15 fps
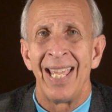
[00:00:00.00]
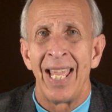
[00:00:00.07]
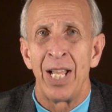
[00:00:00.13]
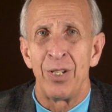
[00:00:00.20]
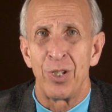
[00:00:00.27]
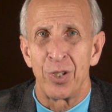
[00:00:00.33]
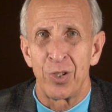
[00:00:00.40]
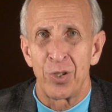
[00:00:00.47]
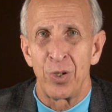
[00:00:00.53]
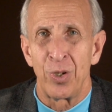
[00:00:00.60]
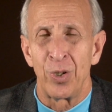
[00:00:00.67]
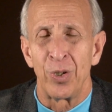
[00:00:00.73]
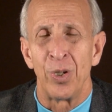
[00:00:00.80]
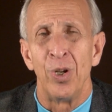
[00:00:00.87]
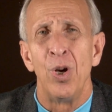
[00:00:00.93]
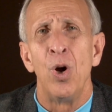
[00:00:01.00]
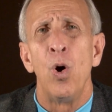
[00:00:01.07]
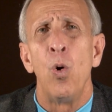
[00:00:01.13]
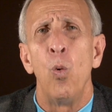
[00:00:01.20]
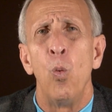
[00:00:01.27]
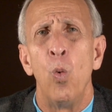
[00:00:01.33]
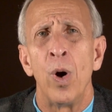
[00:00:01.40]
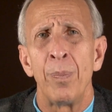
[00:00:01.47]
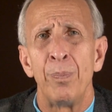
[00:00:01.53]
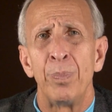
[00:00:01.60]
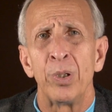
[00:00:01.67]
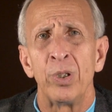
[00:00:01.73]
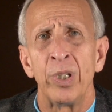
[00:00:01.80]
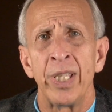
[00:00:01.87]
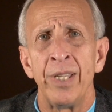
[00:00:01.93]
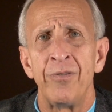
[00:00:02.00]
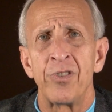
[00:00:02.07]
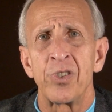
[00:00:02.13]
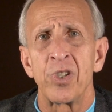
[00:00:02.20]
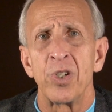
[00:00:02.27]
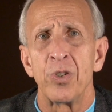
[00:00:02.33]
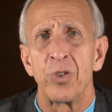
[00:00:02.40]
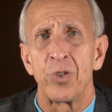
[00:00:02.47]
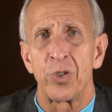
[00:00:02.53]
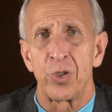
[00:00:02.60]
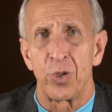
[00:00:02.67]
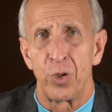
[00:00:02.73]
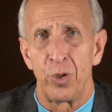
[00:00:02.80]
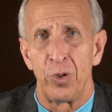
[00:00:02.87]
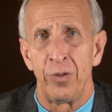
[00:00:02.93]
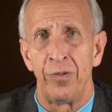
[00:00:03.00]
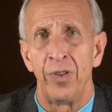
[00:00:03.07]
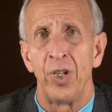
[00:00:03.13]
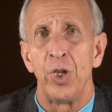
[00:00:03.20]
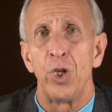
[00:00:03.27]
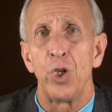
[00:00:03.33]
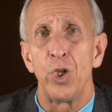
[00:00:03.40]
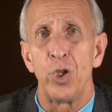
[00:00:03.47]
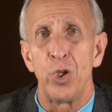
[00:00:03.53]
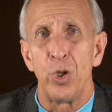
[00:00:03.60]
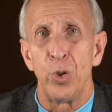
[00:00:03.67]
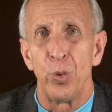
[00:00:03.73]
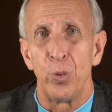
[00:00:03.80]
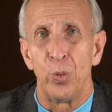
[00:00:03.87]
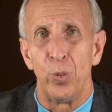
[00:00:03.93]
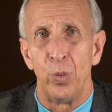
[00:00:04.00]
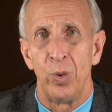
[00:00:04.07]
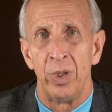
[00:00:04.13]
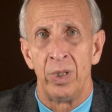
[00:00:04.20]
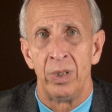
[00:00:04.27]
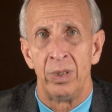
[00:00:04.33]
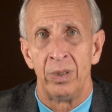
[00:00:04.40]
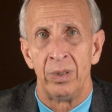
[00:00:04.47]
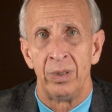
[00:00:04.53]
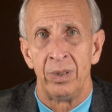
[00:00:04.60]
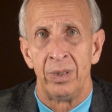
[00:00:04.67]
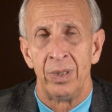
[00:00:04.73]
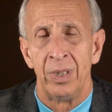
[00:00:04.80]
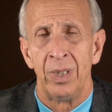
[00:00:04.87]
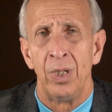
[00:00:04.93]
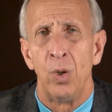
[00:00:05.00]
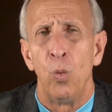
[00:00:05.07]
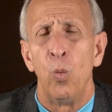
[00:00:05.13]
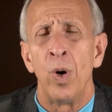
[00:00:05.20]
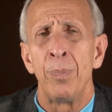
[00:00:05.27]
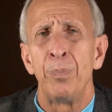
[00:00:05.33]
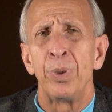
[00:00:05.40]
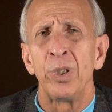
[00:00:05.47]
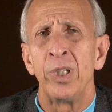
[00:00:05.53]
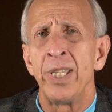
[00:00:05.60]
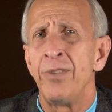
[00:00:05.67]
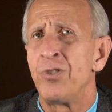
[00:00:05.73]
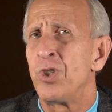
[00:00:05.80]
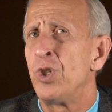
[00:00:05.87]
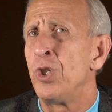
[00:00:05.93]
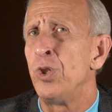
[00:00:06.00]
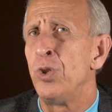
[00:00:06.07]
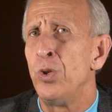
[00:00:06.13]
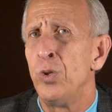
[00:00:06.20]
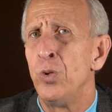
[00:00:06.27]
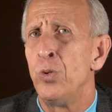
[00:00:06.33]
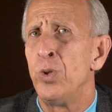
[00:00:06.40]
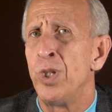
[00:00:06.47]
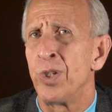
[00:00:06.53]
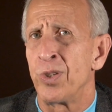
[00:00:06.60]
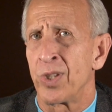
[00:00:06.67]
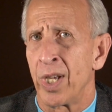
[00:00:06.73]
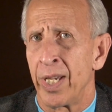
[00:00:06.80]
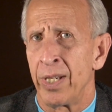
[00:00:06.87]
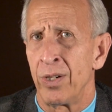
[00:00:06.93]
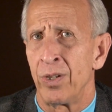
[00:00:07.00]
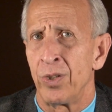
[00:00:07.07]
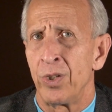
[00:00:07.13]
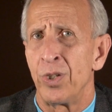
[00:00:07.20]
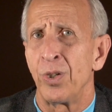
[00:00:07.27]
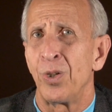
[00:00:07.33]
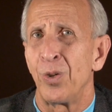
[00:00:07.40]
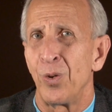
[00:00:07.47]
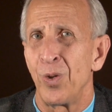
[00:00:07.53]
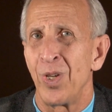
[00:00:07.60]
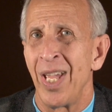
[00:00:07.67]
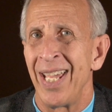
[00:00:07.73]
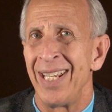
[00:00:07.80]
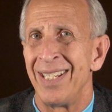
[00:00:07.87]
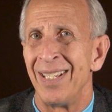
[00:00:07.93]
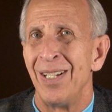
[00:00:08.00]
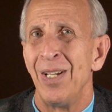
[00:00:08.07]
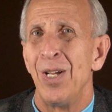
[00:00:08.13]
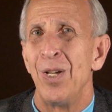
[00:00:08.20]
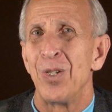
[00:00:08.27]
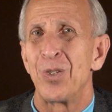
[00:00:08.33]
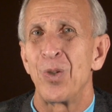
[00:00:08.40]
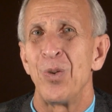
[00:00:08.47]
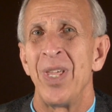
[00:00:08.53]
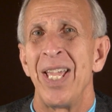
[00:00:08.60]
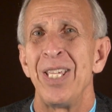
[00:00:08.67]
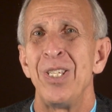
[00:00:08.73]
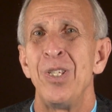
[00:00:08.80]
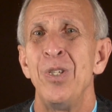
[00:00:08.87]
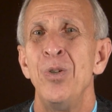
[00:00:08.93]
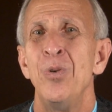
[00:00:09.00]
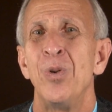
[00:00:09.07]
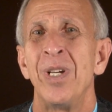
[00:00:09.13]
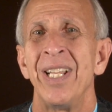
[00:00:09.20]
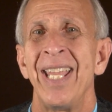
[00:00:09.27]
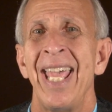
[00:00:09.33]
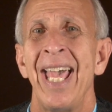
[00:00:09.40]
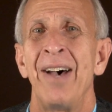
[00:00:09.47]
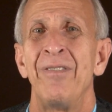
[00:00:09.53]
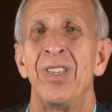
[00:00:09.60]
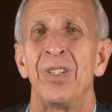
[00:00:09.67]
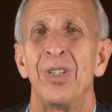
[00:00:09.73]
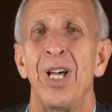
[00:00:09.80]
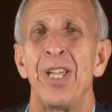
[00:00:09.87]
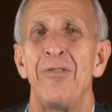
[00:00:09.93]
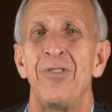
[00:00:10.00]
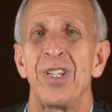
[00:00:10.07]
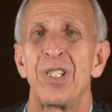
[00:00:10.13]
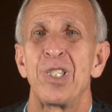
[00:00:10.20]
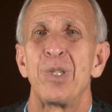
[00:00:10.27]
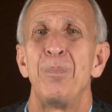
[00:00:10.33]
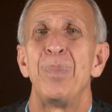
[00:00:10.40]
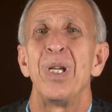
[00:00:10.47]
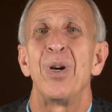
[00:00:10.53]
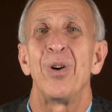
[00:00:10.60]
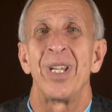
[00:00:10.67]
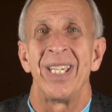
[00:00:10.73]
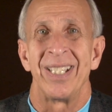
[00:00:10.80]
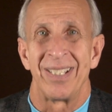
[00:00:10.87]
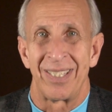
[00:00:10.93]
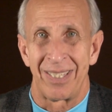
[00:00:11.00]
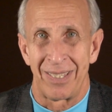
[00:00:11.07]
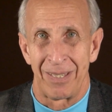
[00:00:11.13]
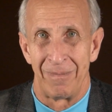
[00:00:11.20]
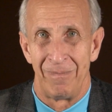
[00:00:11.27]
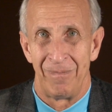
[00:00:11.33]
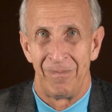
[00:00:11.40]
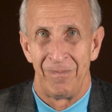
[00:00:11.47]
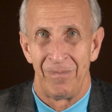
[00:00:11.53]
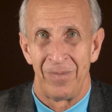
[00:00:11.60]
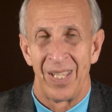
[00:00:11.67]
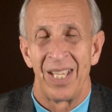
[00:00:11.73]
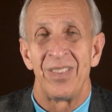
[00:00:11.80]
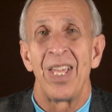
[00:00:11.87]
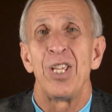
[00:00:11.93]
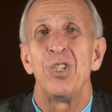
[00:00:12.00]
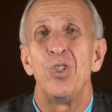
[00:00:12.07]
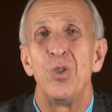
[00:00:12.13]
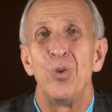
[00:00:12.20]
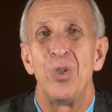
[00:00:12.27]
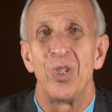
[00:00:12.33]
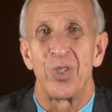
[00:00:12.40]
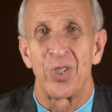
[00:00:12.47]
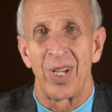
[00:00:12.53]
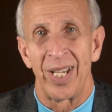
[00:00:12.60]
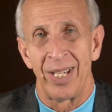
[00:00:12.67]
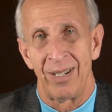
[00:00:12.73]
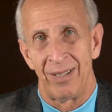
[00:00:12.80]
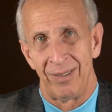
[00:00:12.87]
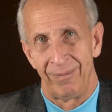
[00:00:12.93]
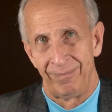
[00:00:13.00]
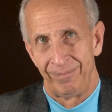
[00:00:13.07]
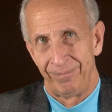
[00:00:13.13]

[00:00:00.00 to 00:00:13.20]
and discern what beliefs serve you. What beliefs do you desire to create so that you can have the life experience that you desire?